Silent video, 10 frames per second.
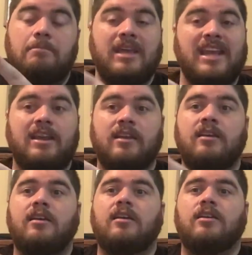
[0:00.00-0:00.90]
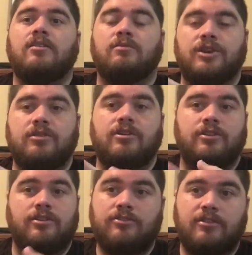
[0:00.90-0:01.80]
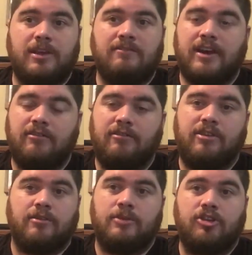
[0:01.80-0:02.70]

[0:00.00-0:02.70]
Meaning, when you go to use the mean value theorem,